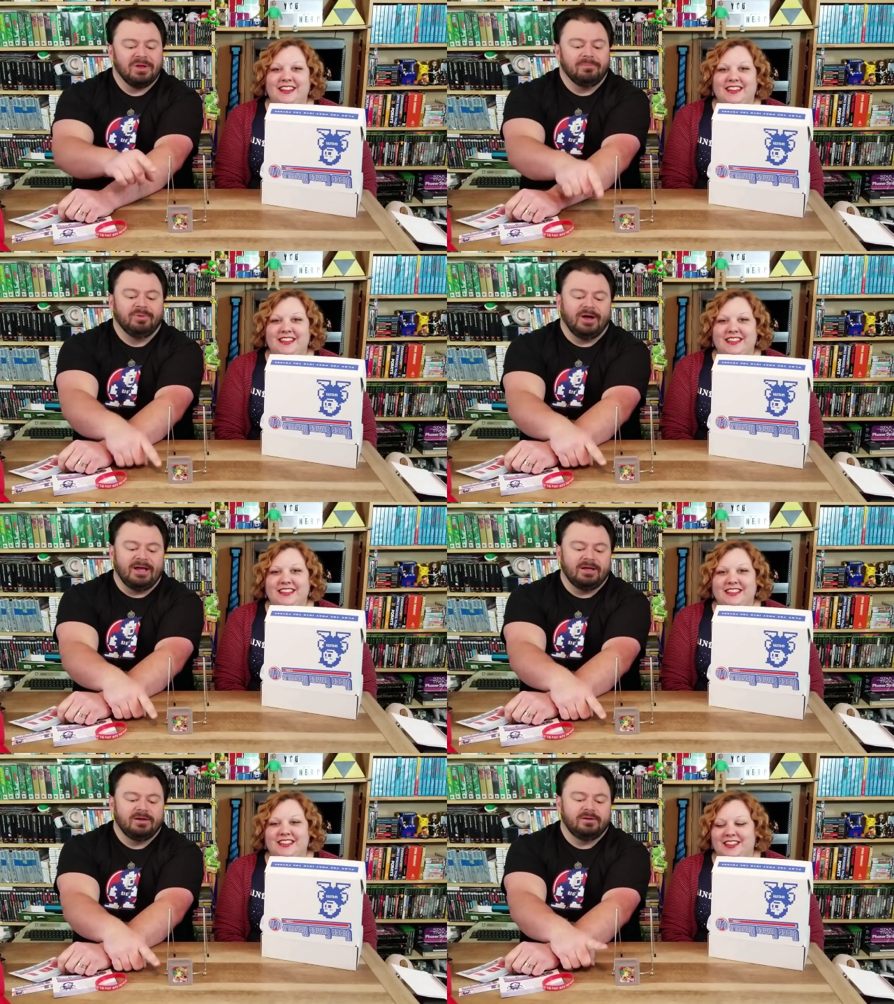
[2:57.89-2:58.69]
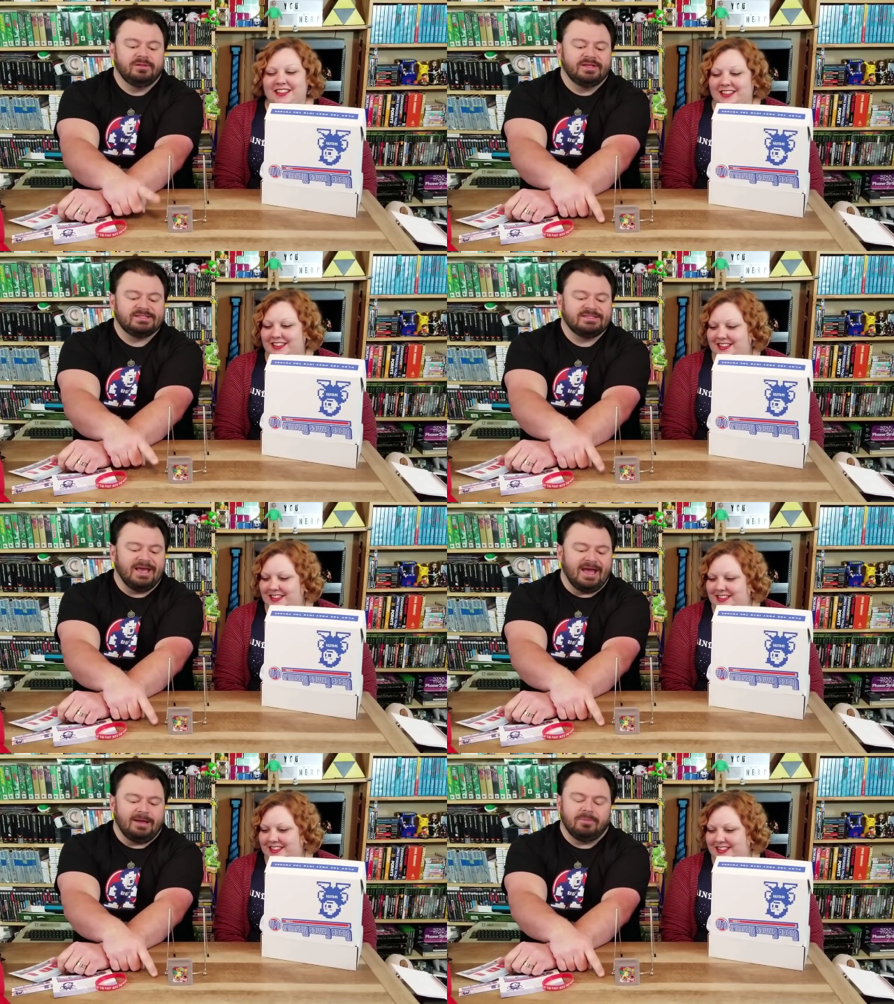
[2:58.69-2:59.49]
Speaker 1: But this
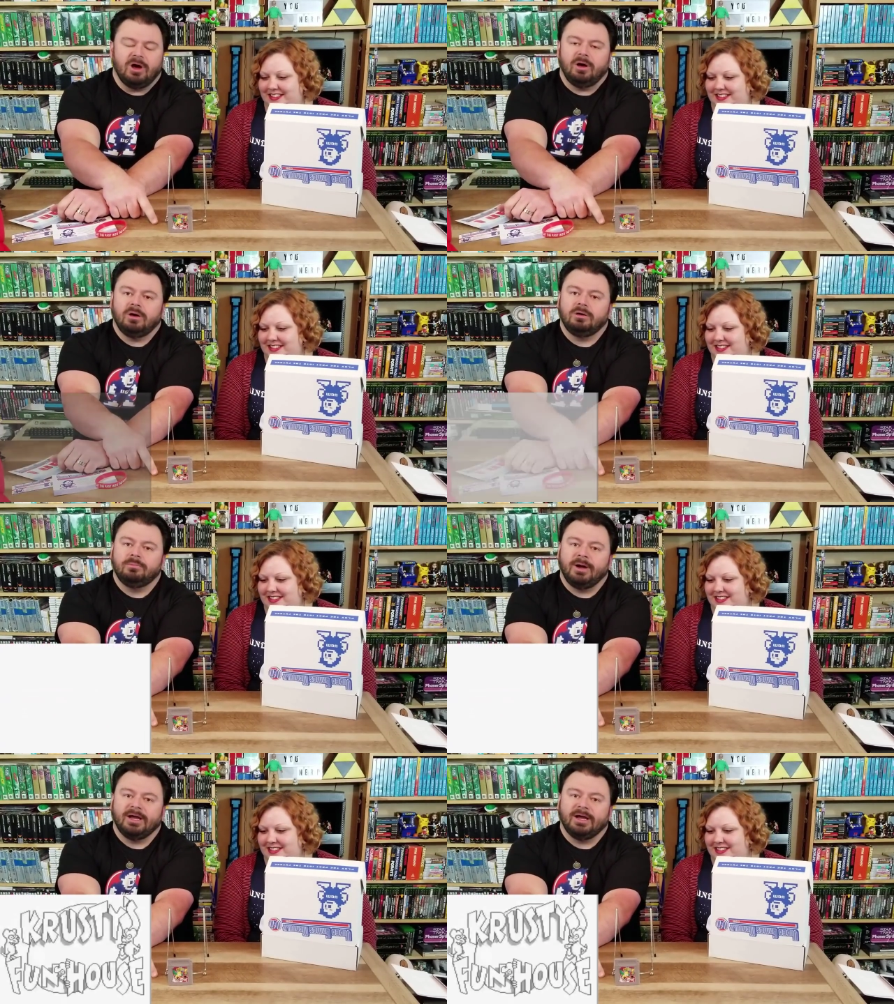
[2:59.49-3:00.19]
game, oh, my